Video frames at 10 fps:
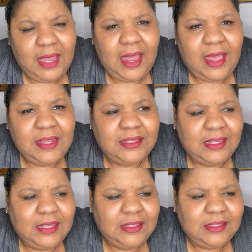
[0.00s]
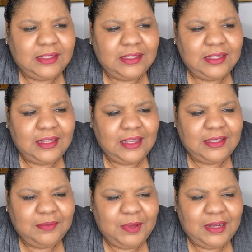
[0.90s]
yeah, it's
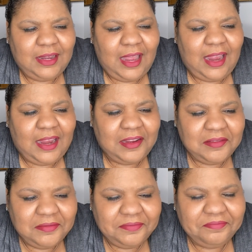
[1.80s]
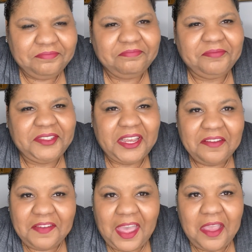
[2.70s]
been a
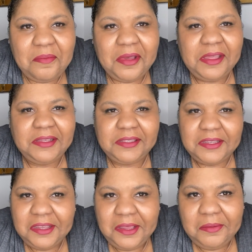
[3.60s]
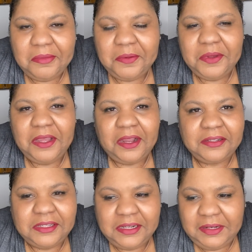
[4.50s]
tough 8 months, but we are
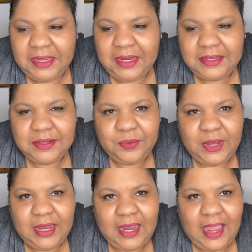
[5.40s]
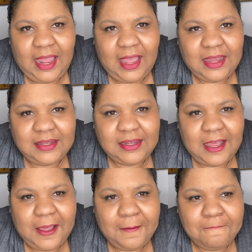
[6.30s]
still in it to win it, and
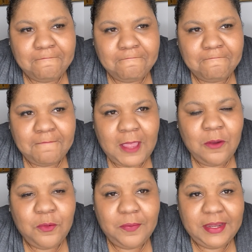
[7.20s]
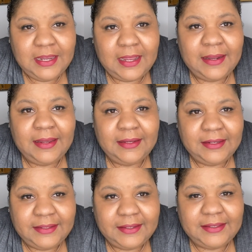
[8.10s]
we'll be done in
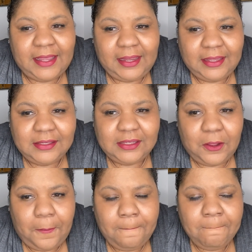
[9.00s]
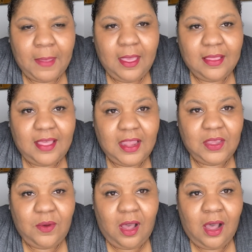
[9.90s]
just a second. So
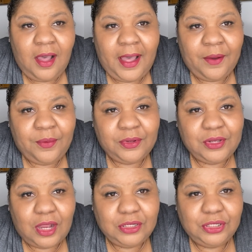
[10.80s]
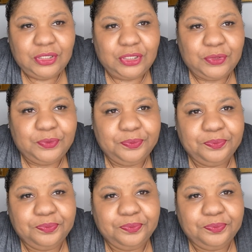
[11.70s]
thank you all. I will talk to you soon.